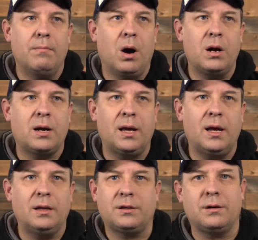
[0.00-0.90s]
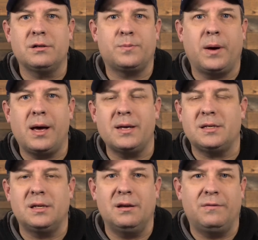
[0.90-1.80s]
Market turns
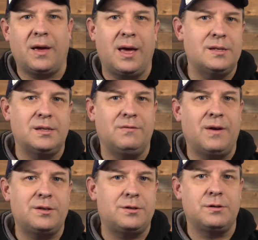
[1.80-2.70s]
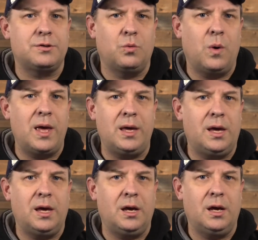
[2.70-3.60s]
positive as investors
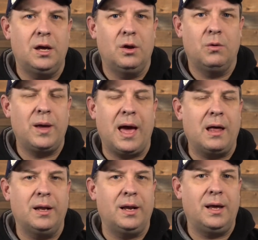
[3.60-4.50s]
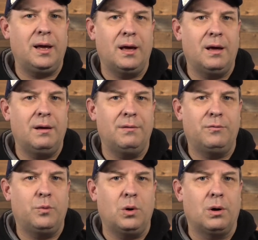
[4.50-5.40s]
weighing reality
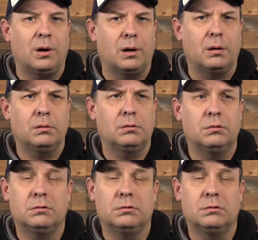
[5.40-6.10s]
of war.